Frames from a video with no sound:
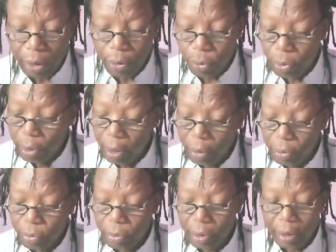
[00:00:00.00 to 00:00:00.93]

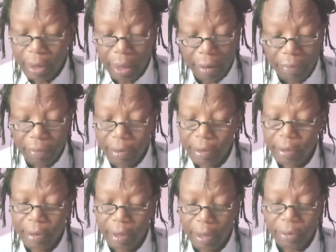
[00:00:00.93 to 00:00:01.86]
Without which life
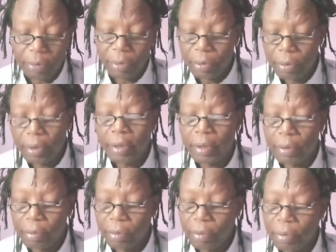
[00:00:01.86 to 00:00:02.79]
is, as we know it,
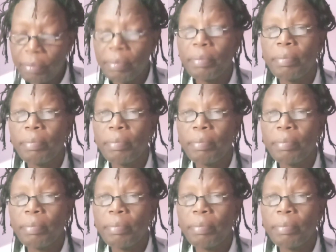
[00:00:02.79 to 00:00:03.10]
will not be